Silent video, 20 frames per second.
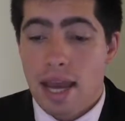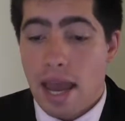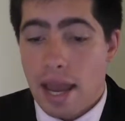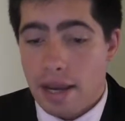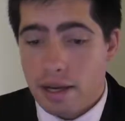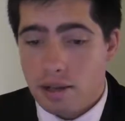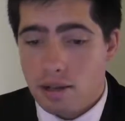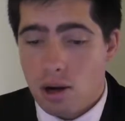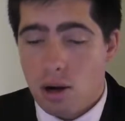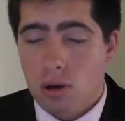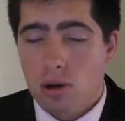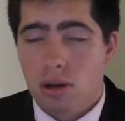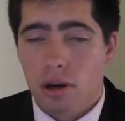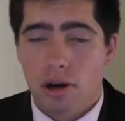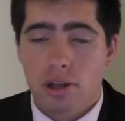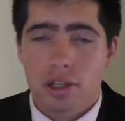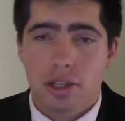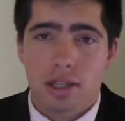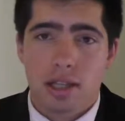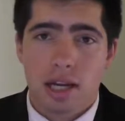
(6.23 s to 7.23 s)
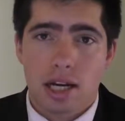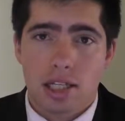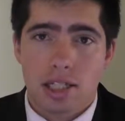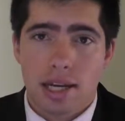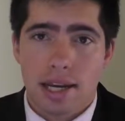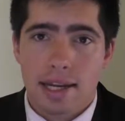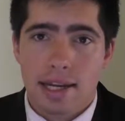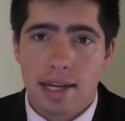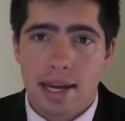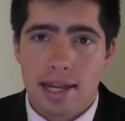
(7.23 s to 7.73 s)
and Gold Coast clash
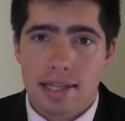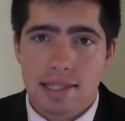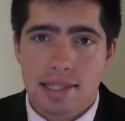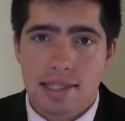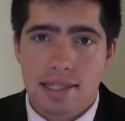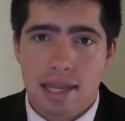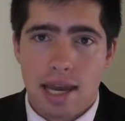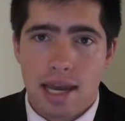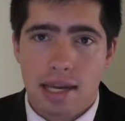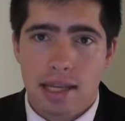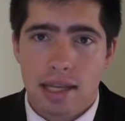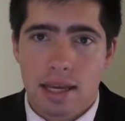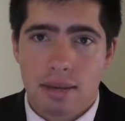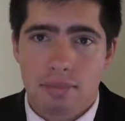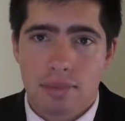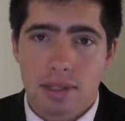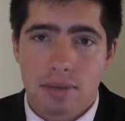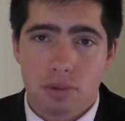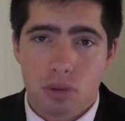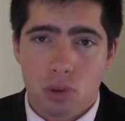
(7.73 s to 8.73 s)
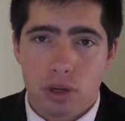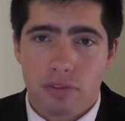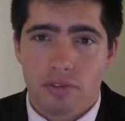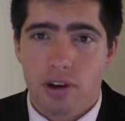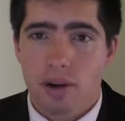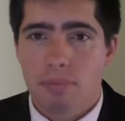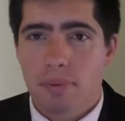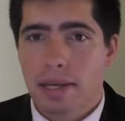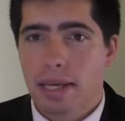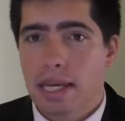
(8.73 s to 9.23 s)
at Etihad Stadium,
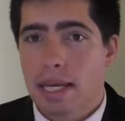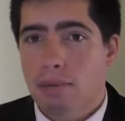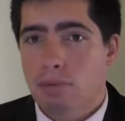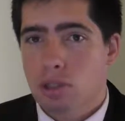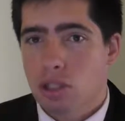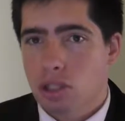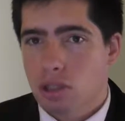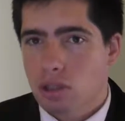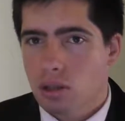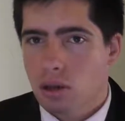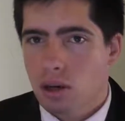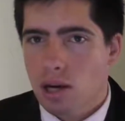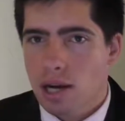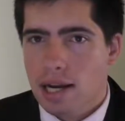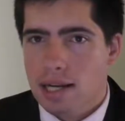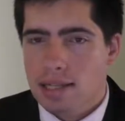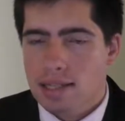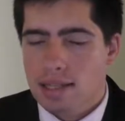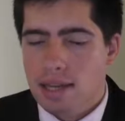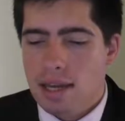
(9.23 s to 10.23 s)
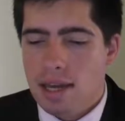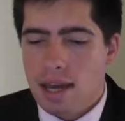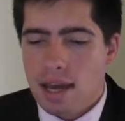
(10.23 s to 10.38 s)
7:25pm tonight.